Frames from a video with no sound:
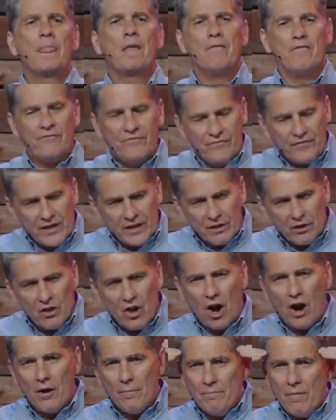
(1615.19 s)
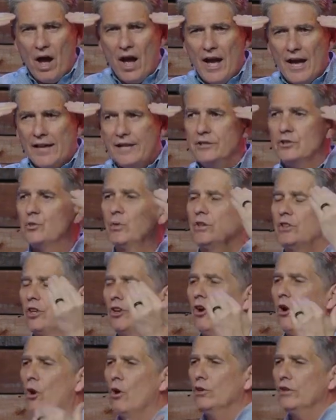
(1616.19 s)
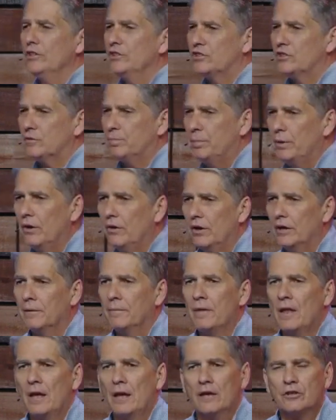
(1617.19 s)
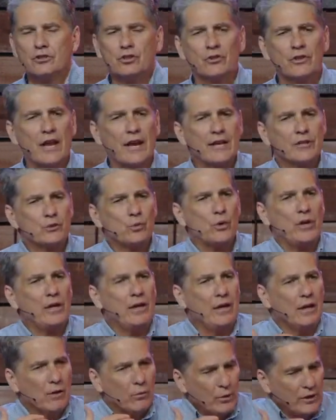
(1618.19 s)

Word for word: Fill our minds with your Holy Spirit so that as we,